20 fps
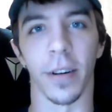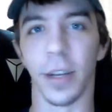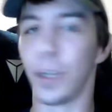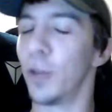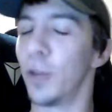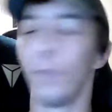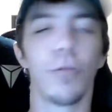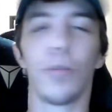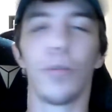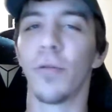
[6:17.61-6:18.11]

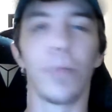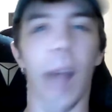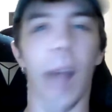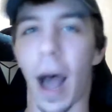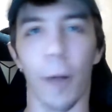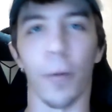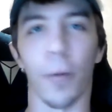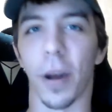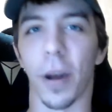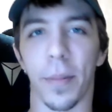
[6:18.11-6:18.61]
You do
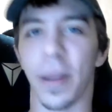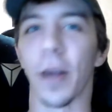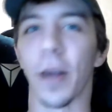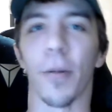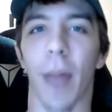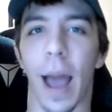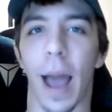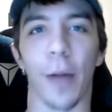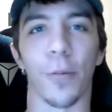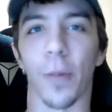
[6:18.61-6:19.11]
not want to be
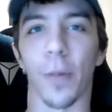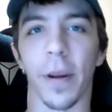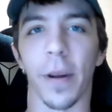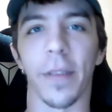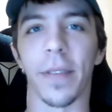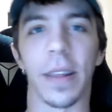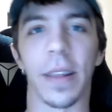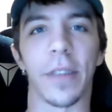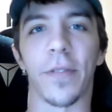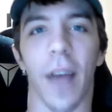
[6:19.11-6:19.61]
around one
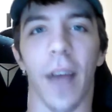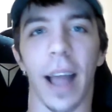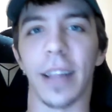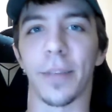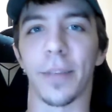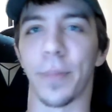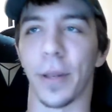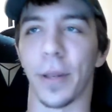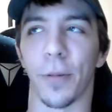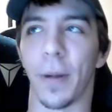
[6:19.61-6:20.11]
of these
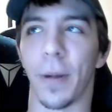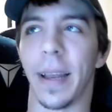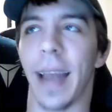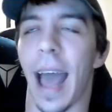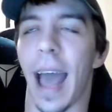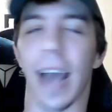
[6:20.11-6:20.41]
fights between